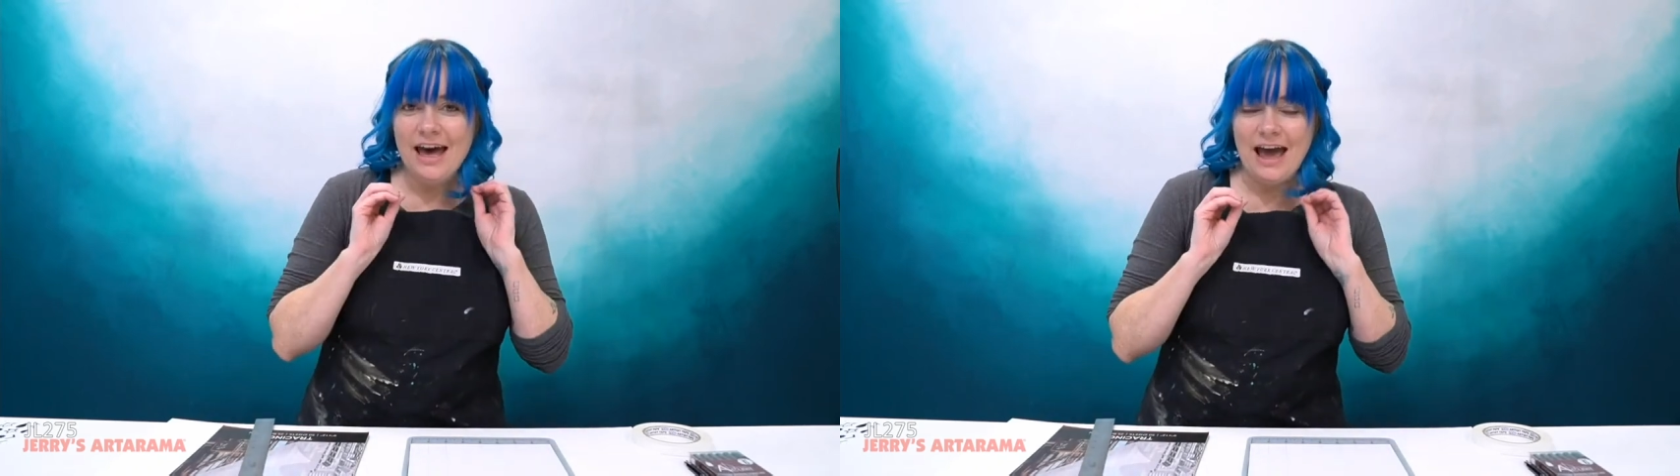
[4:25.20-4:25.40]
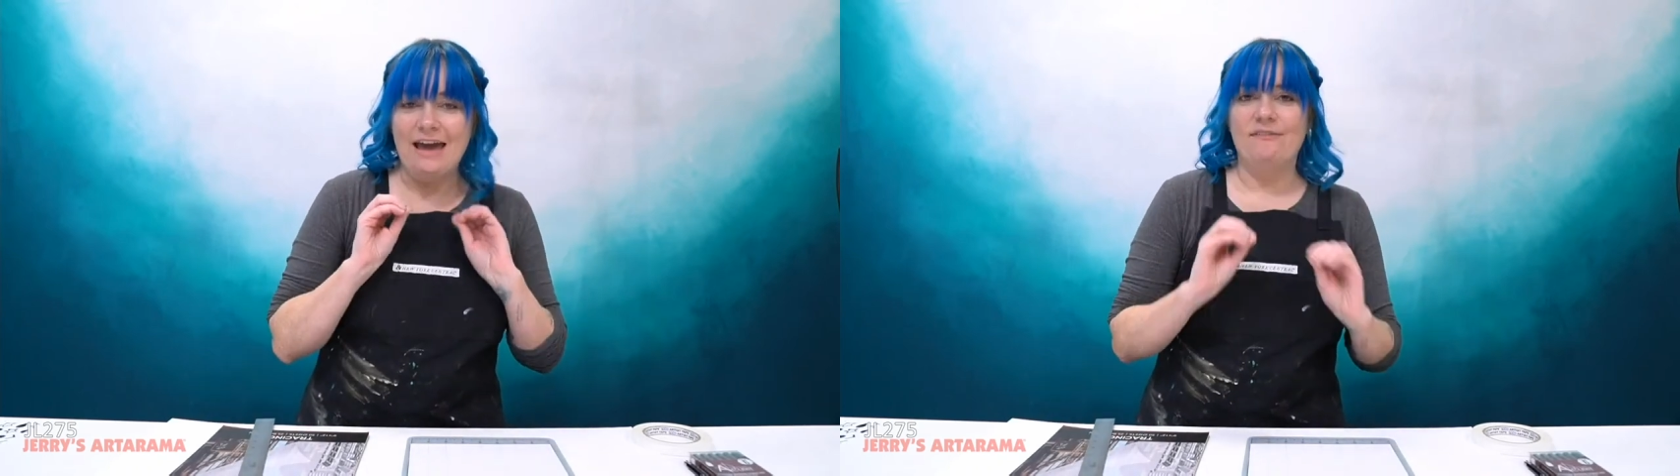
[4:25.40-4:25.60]

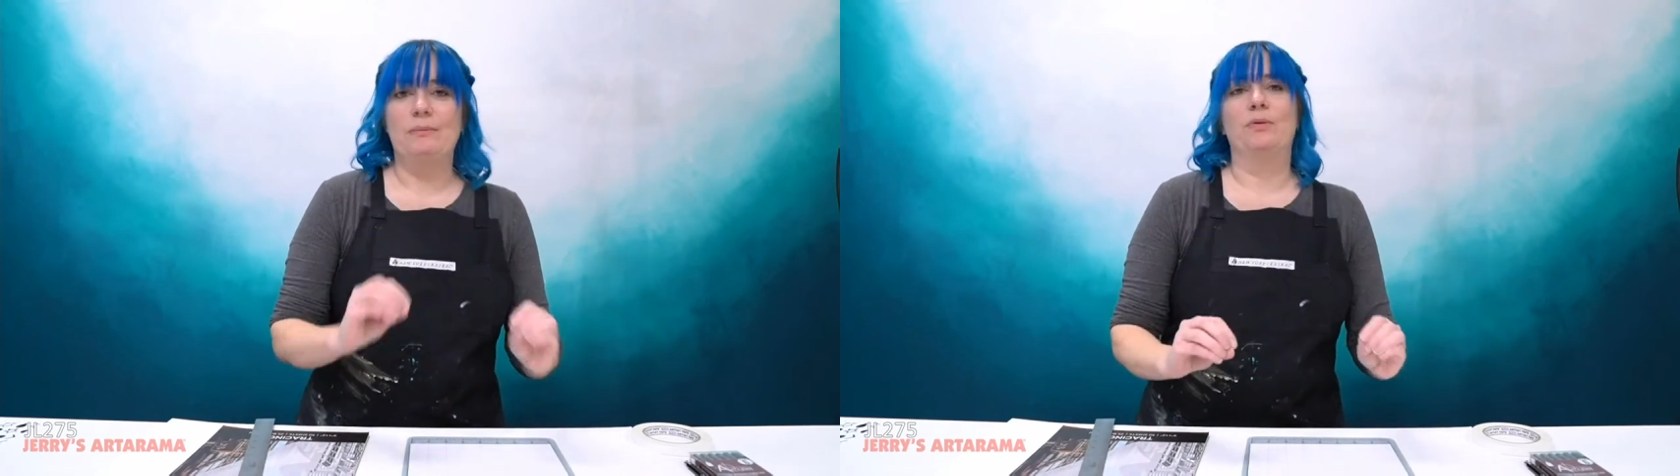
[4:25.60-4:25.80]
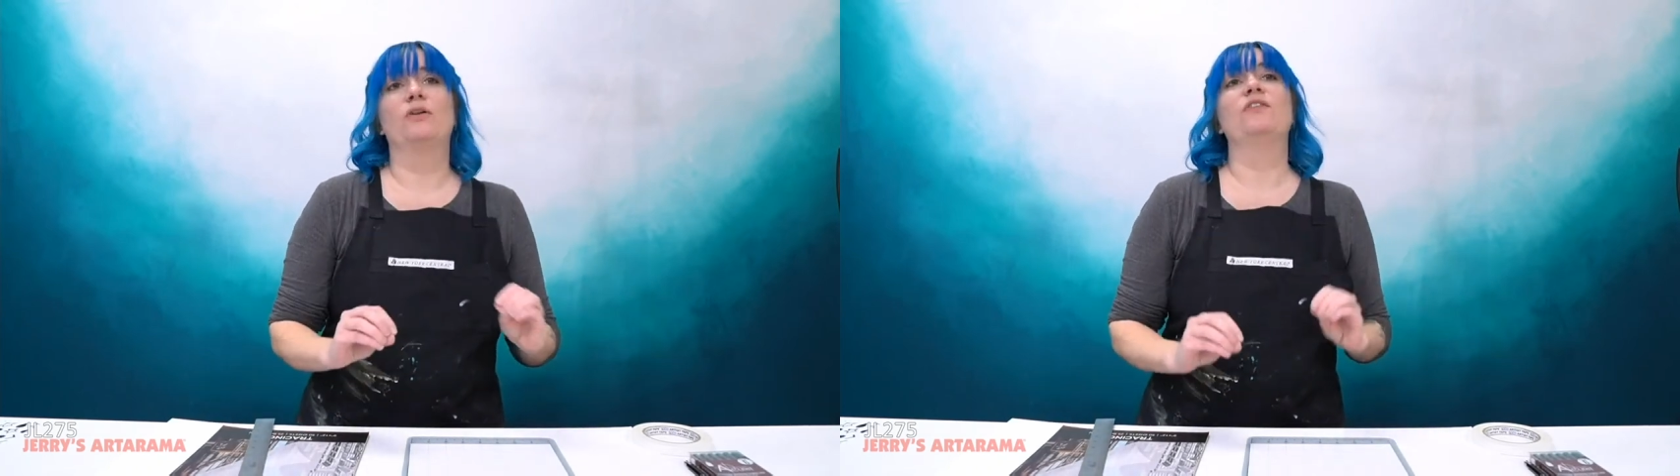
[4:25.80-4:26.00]
I have
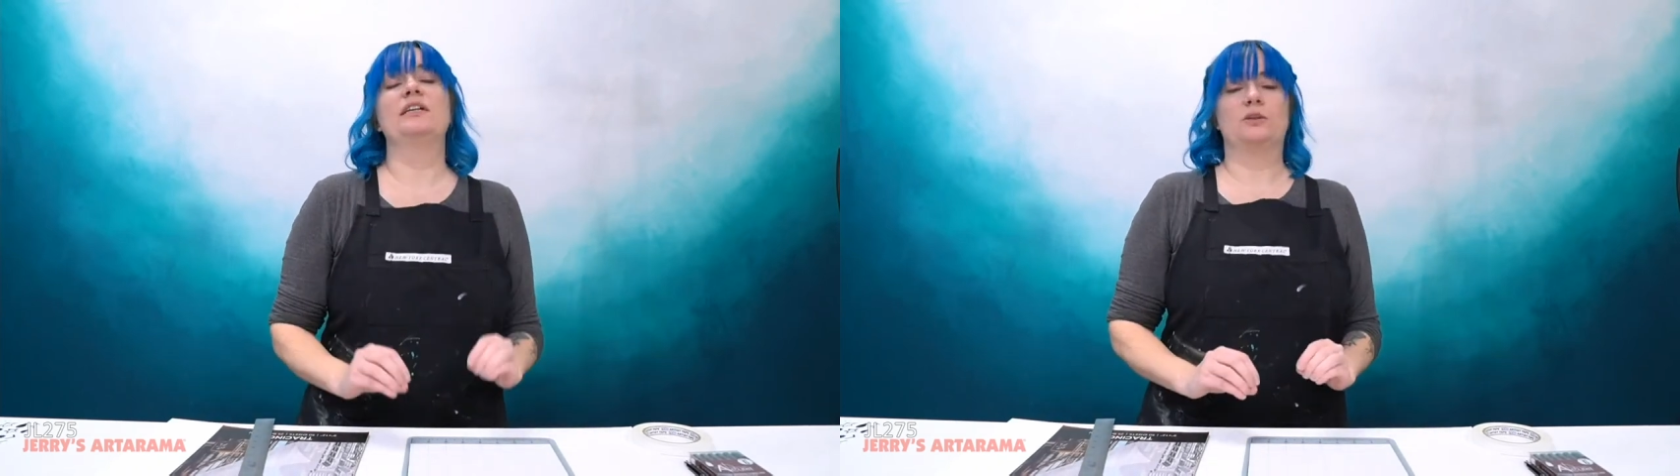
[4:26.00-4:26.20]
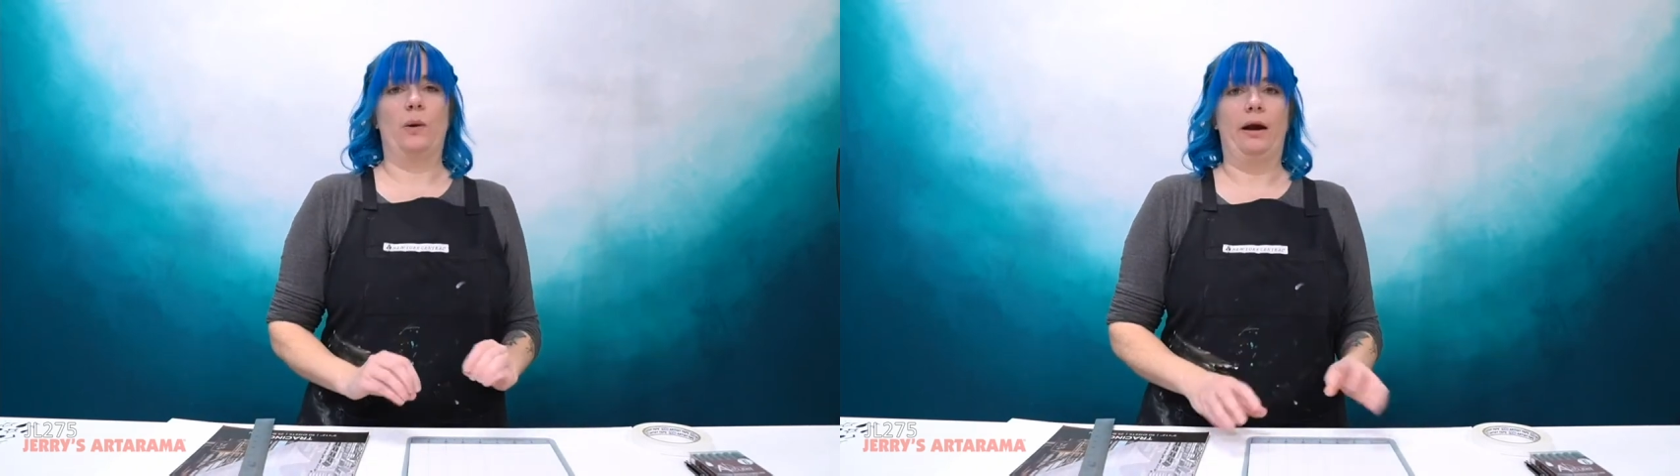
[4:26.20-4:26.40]
a
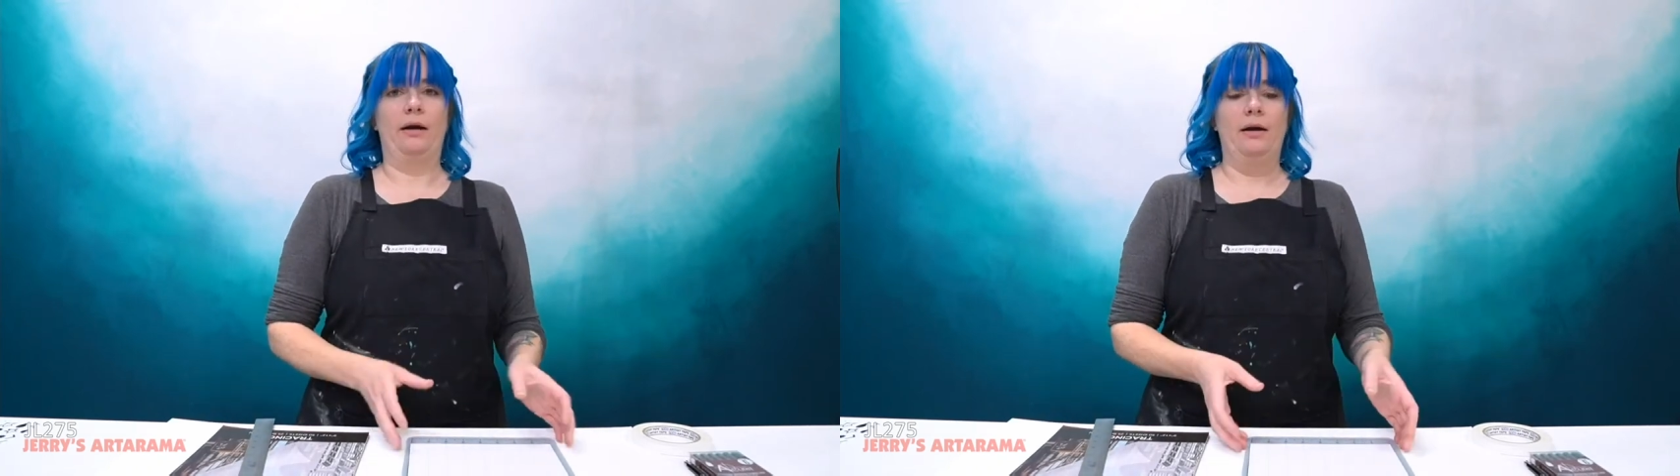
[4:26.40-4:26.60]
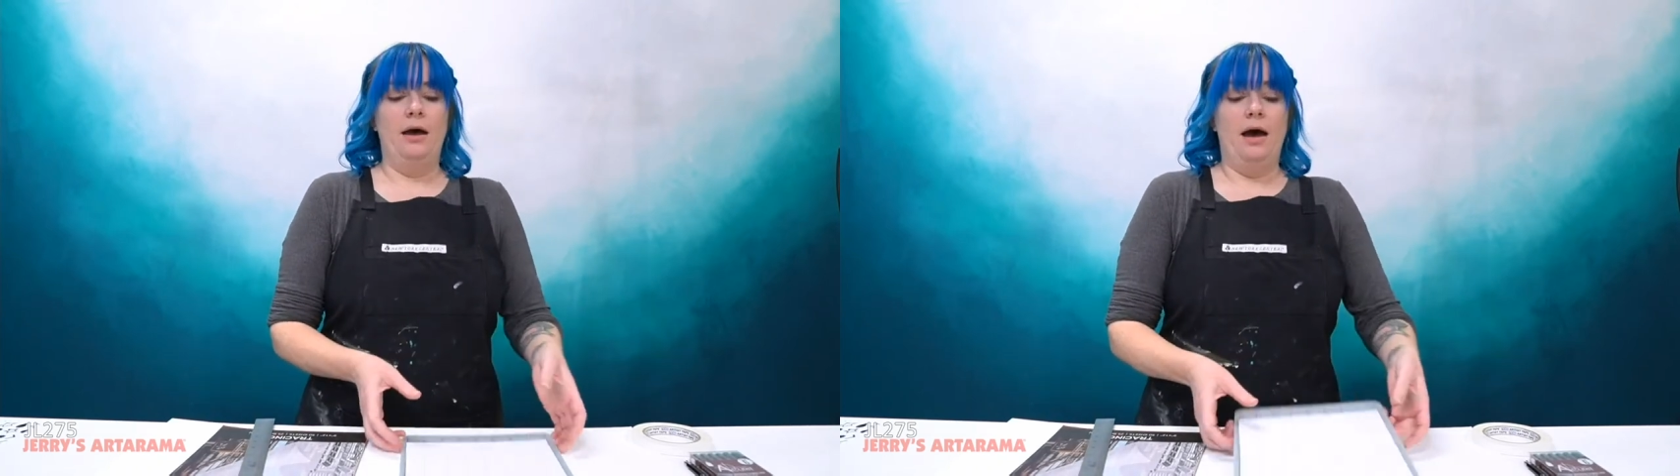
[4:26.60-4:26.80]
perfect square.